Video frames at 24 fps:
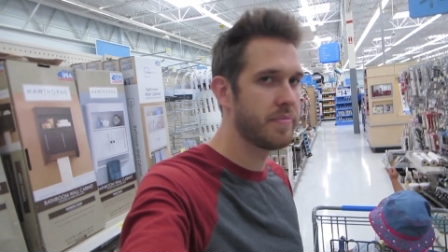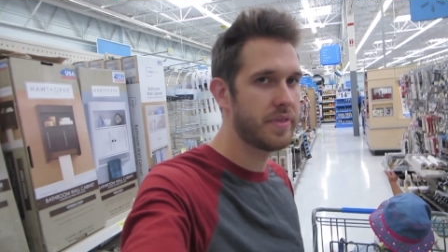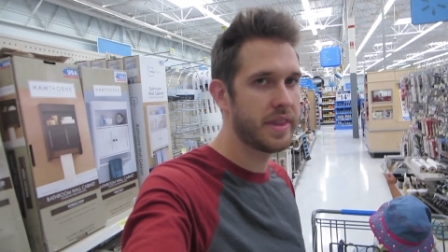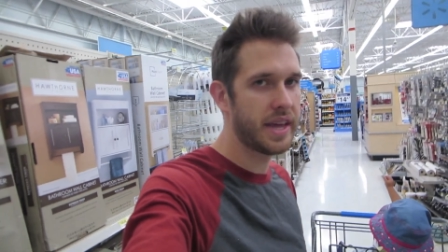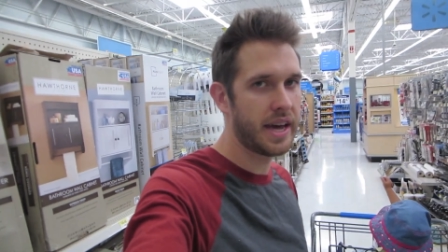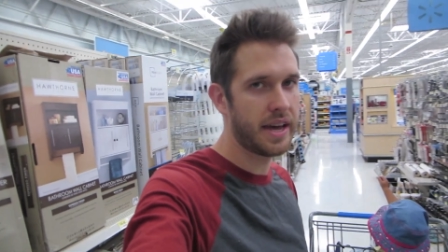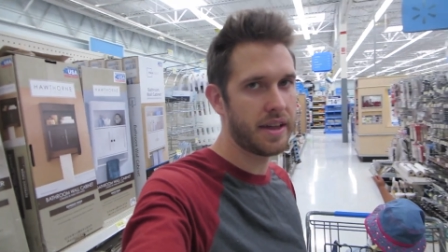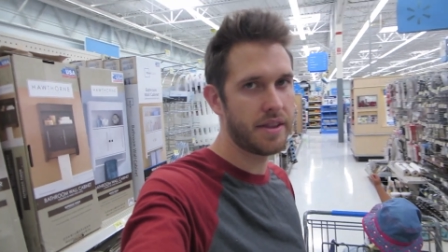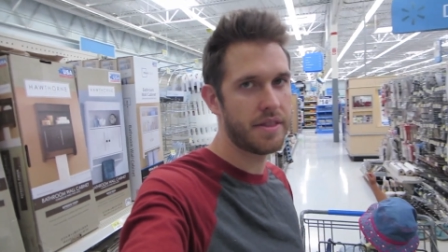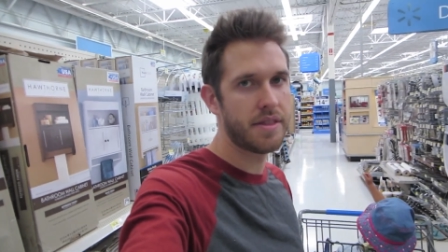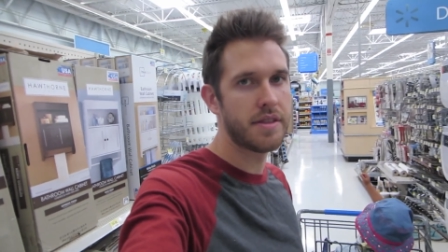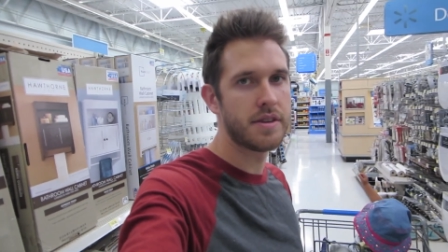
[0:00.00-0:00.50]

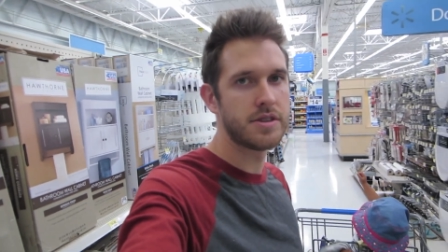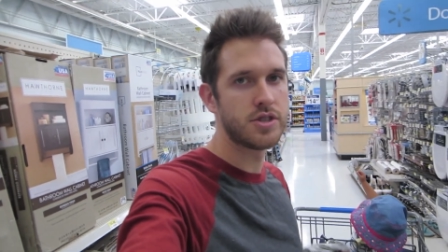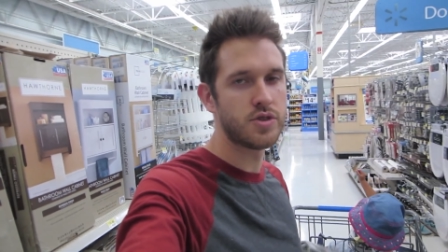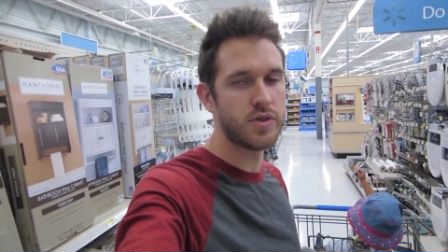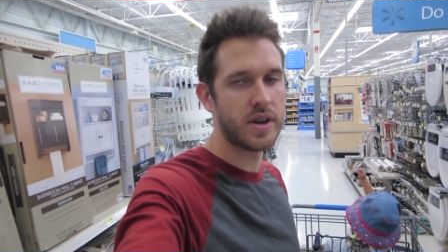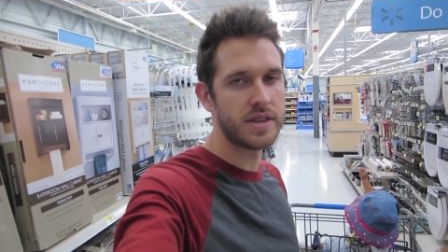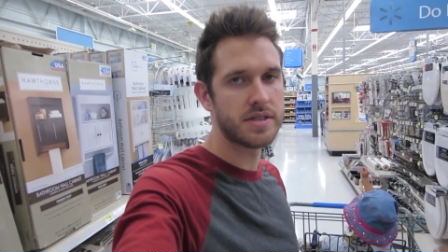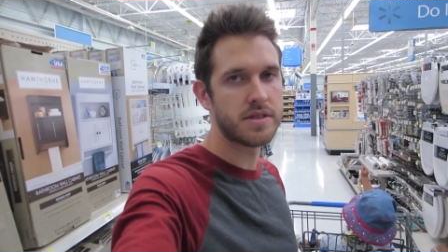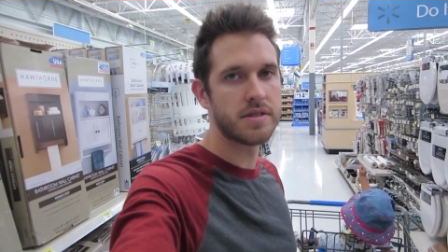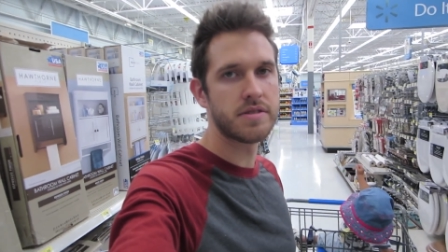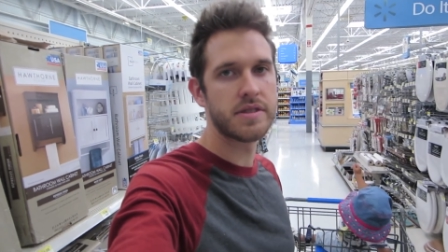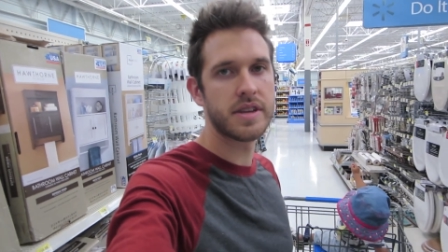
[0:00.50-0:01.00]
that
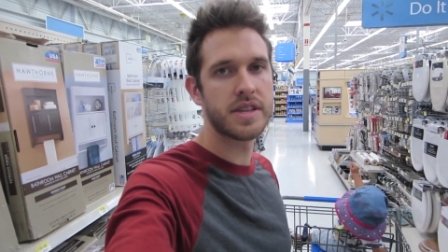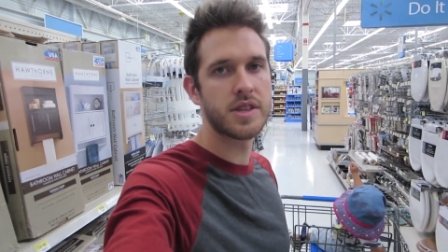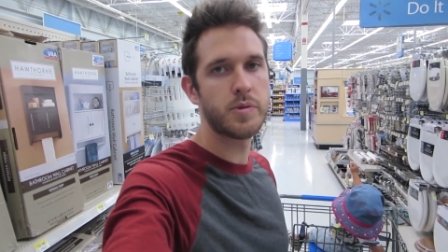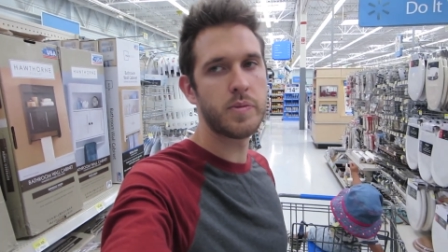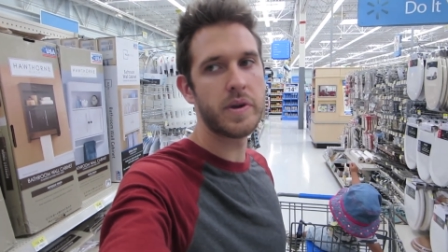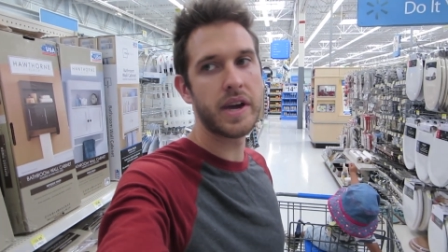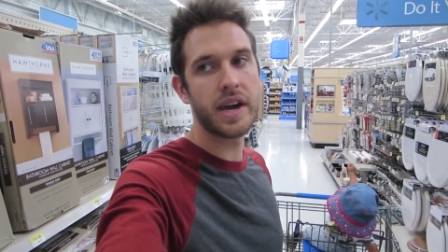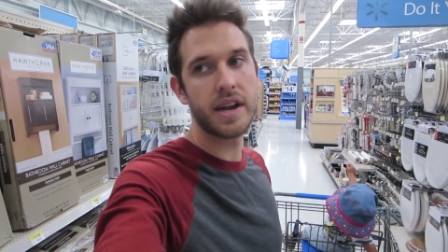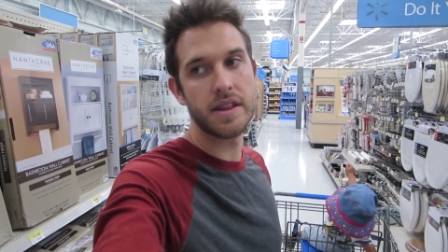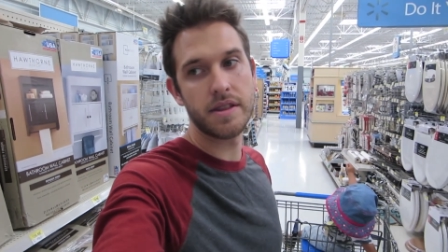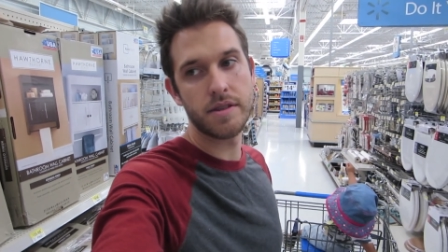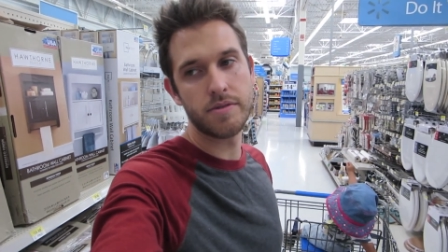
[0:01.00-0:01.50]
dresser thing that
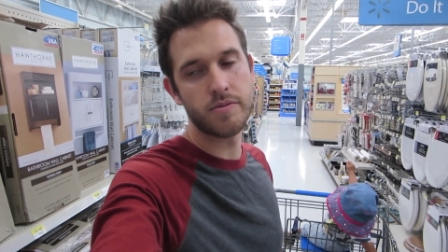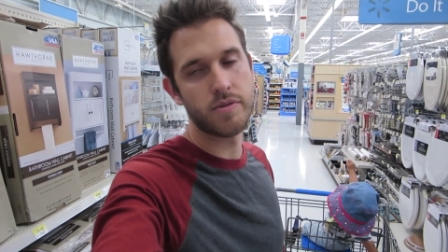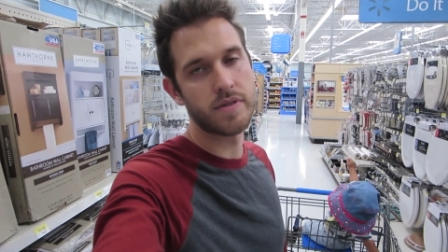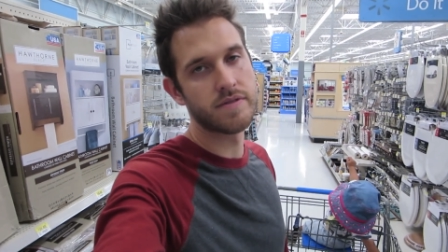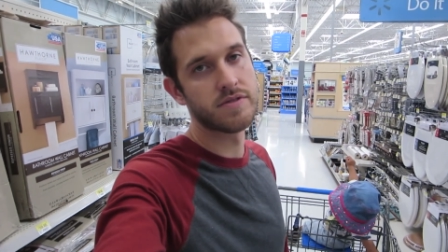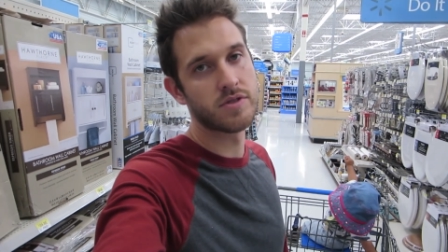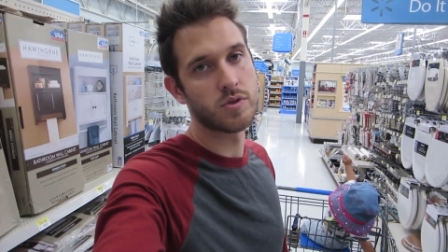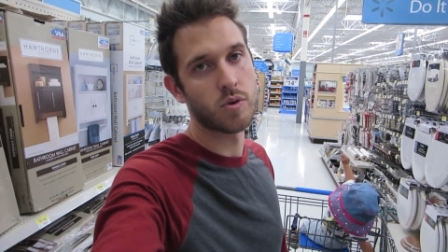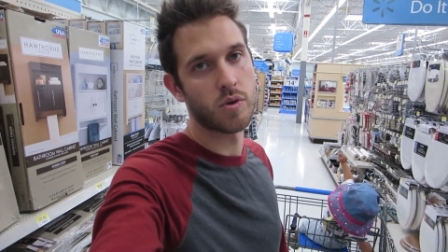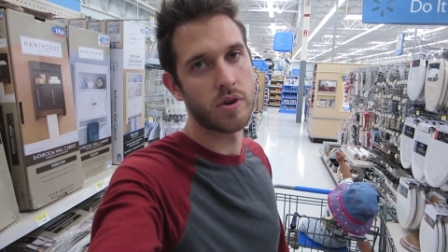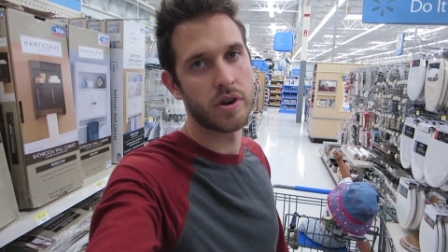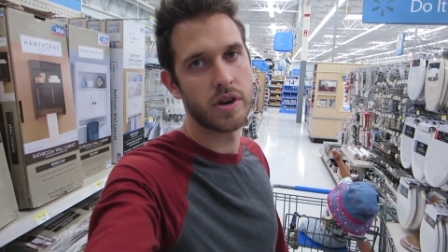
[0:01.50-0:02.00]
we got at the
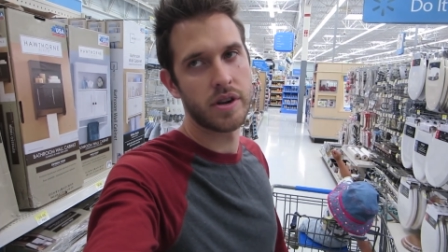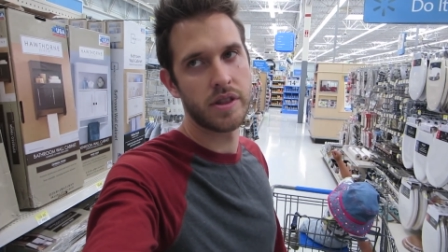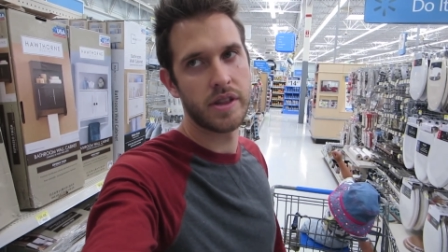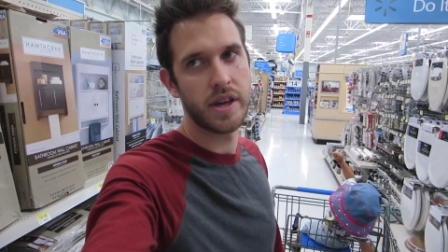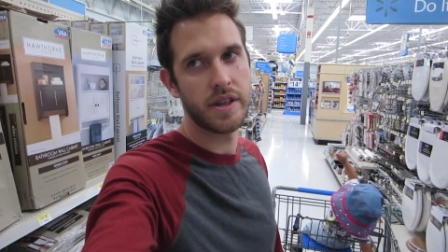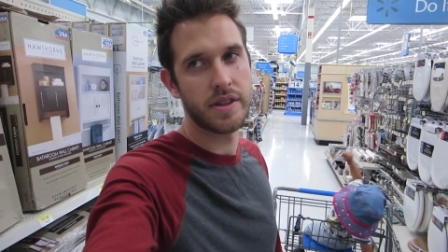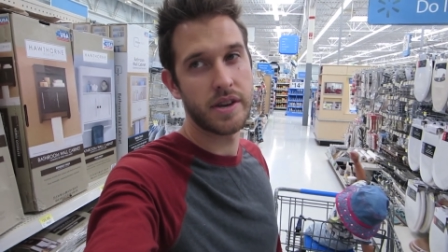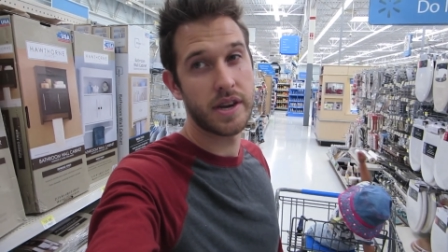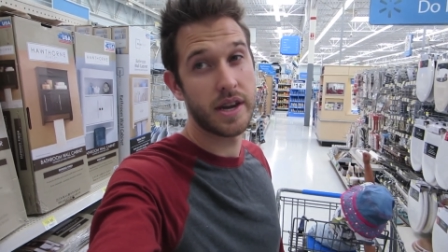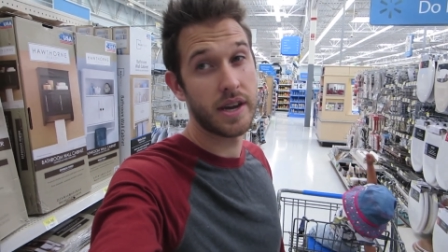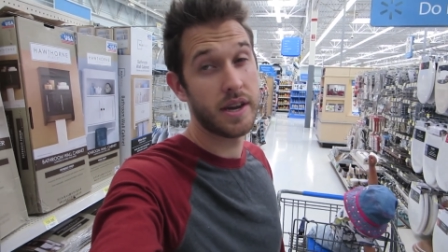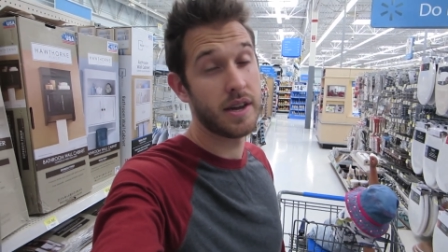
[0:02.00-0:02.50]
thrift store the
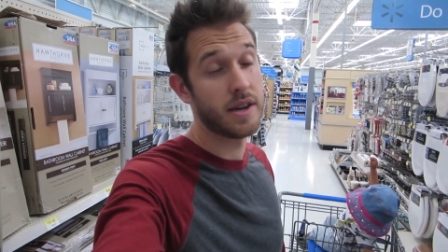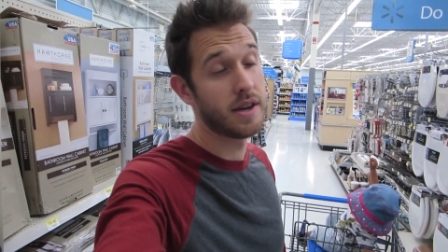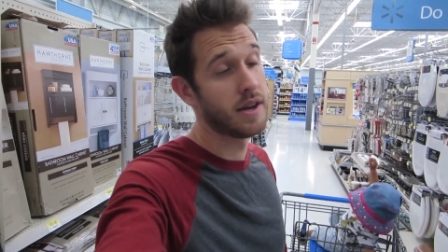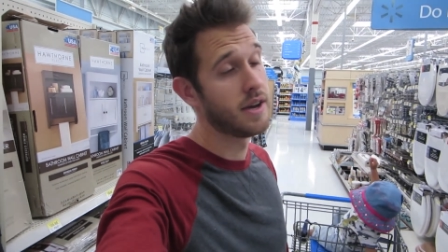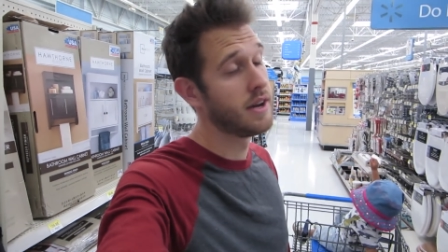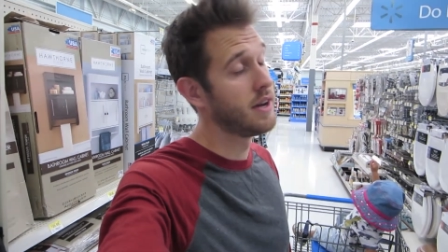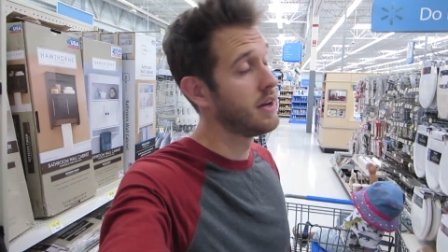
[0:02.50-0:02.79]
other day.